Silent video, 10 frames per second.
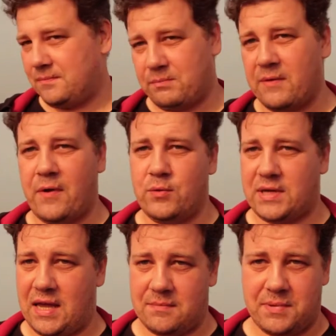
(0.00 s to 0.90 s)
My phone
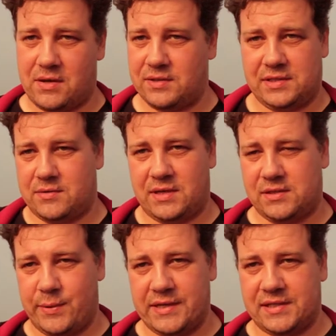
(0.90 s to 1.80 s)
can, because it
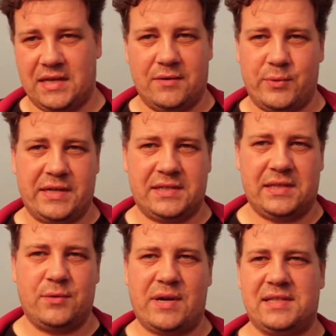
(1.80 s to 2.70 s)
runs VLC, and
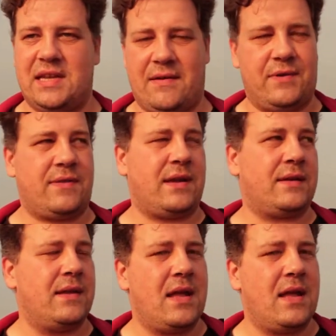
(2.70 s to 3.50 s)
VLC runs everything.